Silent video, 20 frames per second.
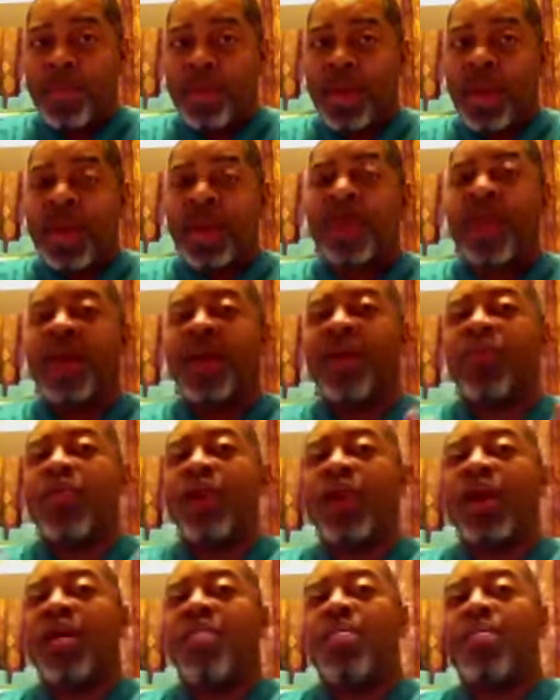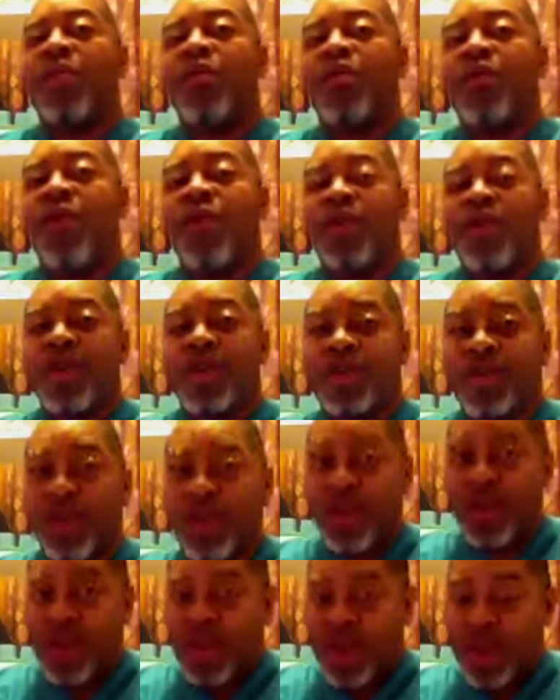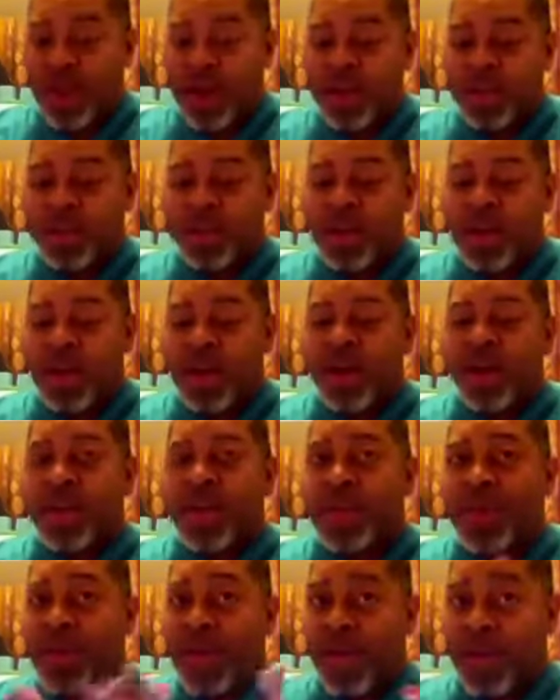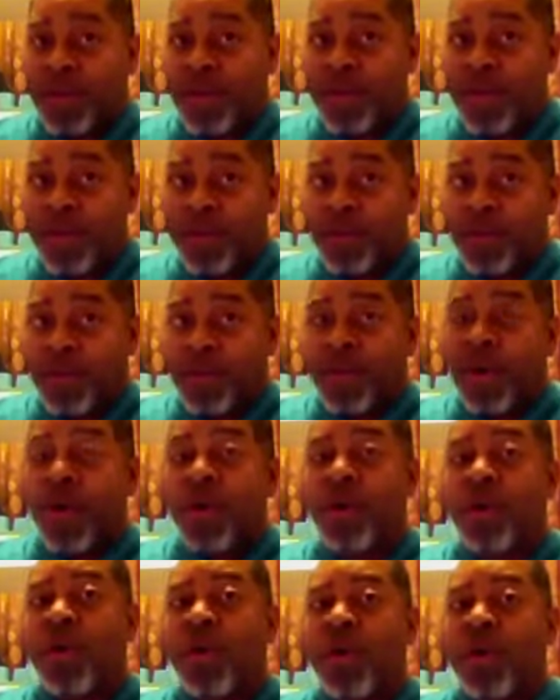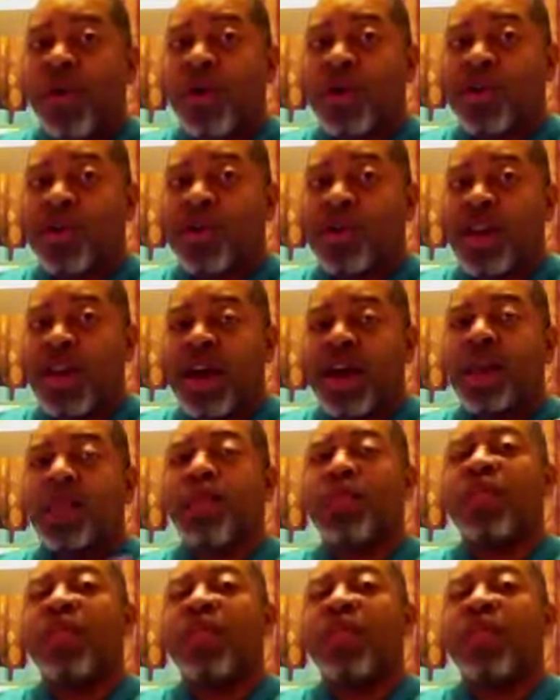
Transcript: and then we're going to move over to, um, you know, phone calls as